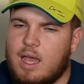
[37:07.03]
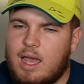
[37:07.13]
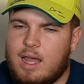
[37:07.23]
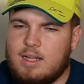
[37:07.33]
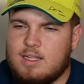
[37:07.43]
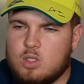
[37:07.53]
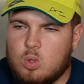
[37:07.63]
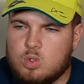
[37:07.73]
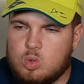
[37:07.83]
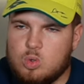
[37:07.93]
And let's
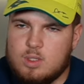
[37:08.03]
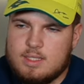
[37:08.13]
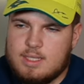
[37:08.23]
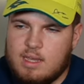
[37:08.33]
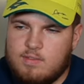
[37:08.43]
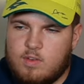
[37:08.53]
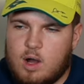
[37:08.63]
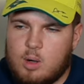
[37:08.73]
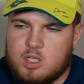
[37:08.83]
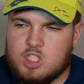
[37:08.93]
also do the same for
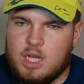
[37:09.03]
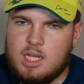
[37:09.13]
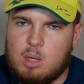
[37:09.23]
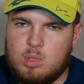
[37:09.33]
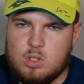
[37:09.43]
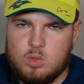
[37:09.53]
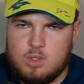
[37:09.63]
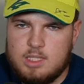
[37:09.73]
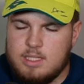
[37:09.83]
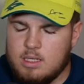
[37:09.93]
our
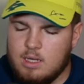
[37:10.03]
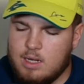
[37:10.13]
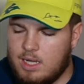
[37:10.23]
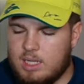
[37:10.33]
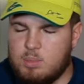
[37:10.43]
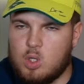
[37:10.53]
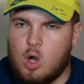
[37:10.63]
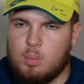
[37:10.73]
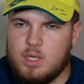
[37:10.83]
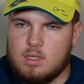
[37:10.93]
JWT. Let me
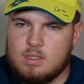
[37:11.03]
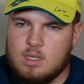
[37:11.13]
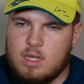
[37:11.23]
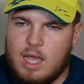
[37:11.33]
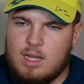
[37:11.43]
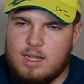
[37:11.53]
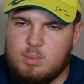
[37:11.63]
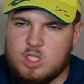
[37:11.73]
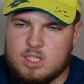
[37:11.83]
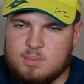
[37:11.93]
copy it and let
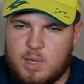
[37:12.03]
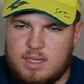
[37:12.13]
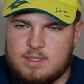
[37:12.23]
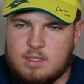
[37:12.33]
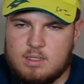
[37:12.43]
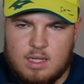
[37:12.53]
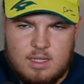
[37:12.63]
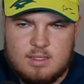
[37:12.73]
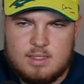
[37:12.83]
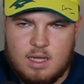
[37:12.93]
me just paste it
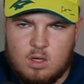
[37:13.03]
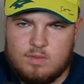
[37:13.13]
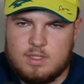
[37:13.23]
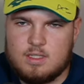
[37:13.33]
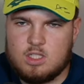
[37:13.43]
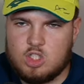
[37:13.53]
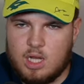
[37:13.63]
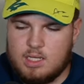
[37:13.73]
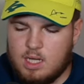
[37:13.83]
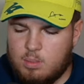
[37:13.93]
inside of this
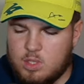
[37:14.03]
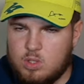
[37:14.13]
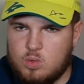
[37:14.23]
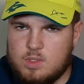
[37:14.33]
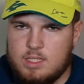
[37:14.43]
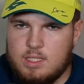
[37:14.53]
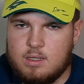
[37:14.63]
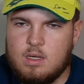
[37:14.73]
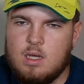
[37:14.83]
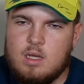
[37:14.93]

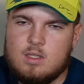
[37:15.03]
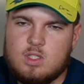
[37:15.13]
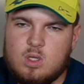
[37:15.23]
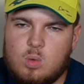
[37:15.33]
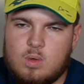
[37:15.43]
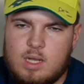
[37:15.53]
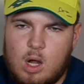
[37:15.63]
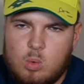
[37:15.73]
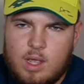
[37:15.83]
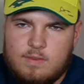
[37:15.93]
JWT. So
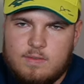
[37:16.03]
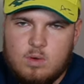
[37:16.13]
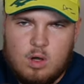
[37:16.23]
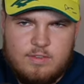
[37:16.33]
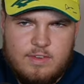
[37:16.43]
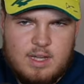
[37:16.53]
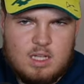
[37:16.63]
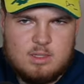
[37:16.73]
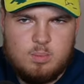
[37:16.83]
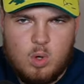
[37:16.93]
now we have
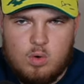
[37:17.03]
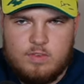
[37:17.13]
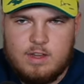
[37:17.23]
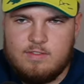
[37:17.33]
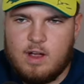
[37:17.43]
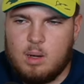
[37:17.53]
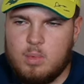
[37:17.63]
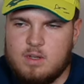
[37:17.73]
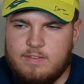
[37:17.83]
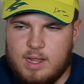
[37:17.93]
configured both
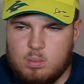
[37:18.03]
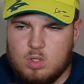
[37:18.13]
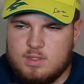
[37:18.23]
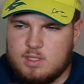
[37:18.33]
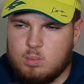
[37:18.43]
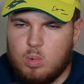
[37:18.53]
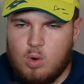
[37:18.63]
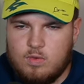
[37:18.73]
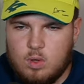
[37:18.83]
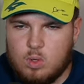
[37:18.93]
environment variables,
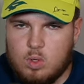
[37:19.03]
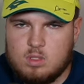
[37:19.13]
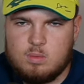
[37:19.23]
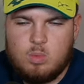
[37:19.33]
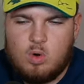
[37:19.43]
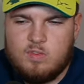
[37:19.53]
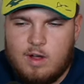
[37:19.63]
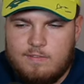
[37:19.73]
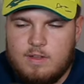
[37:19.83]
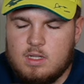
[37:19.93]
both look good, both
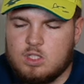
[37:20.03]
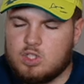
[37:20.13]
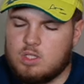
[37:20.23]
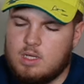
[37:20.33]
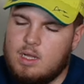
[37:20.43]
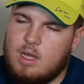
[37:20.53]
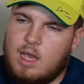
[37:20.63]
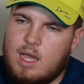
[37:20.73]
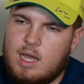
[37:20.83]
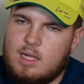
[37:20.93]
are finished.
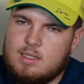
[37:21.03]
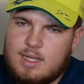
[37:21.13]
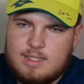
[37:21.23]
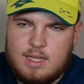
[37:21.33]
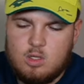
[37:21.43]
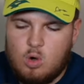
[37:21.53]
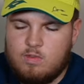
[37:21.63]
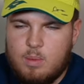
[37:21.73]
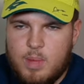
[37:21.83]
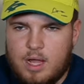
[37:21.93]
And let's head
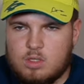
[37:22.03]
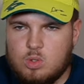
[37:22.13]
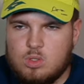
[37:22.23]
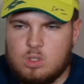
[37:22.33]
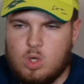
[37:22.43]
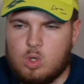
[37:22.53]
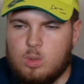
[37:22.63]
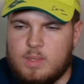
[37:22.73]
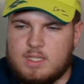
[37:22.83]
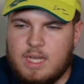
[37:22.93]
over back to the
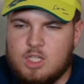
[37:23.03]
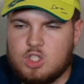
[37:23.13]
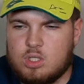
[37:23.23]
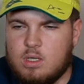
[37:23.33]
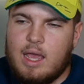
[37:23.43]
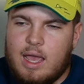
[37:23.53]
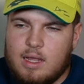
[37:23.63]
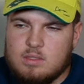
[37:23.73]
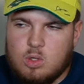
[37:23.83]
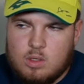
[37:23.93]
documentation
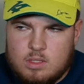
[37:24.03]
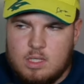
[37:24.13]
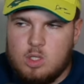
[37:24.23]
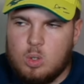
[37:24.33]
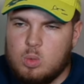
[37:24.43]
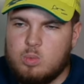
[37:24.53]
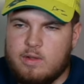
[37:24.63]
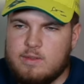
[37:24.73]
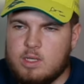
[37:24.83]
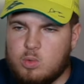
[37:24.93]
and continue
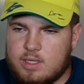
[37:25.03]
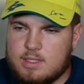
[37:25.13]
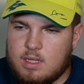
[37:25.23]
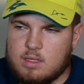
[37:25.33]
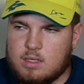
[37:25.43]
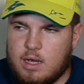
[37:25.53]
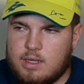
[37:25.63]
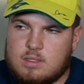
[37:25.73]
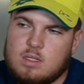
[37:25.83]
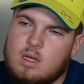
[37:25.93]
with the quick start
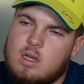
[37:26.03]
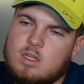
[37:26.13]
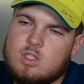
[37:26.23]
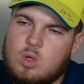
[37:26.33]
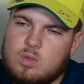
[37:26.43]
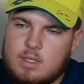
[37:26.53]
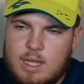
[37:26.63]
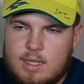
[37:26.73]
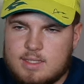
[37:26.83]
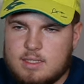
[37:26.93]
guide. So the
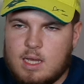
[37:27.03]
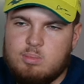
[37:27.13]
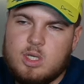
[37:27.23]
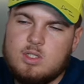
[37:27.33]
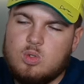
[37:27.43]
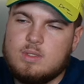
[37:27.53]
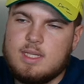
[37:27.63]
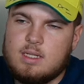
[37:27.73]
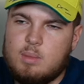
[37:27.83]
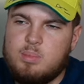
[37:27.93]
next step is to
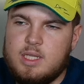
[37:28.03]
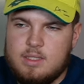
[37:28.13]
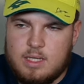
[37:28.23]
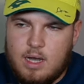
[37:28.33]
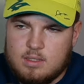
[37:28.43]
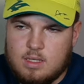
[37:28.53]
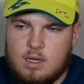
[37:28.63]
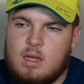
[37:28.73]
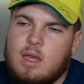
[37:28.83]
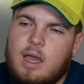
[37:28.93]
set up Pinata.
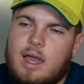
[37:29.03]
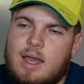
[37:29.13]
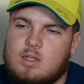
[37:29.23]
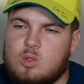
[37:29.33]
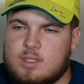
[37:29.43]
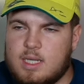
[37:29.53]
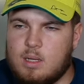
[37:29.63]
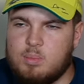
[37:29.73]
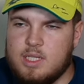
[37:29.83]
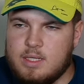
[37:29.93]
And to set
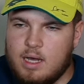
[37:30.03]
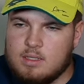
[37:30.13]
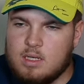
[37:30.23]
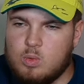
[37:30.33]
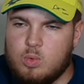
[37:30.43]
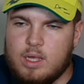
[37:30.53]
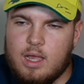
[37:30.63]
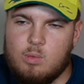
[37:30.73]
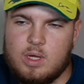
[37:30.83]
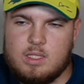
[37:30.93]
up Pinata, we
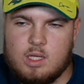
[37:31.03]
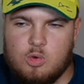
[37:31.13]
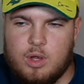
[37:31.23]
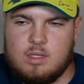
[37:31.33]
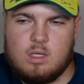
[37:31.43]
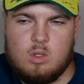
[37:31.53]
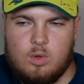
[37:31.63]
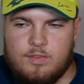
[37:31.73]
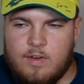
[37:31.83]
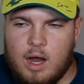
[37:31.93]
can right here create a new
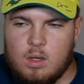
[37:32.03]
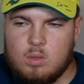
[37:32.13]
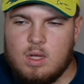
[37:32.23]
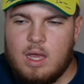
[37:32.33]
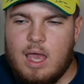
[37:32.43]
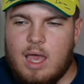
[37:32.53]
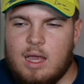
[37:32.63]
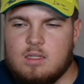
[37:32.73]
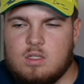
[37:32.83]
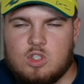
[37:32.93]
file
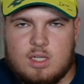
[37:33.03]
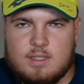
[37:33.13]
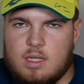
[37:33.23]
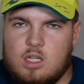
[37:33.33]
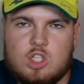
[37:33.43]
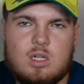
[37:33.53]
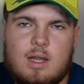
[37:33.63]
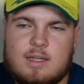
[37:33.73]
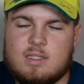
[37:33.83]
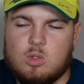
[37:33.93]
and just
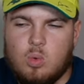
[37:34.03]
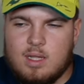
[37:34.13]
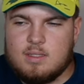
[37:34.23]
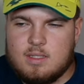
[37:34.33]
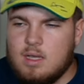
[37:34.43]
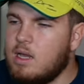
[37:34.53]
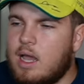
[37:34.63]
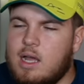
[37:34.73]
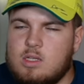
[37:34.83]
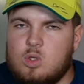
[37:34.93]
initialize it once
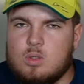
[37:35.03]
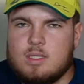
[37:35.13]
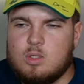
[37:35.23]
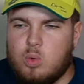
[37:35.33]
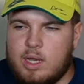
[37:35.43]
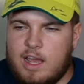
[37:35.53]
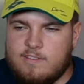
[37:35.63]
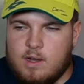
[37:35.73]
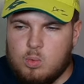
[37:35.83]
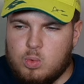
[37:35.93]
and use it
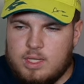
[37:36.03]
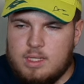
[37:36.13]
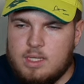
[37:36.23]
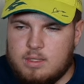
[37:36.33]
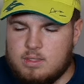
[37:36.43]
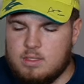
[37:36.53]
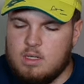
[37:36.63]
whenever we need.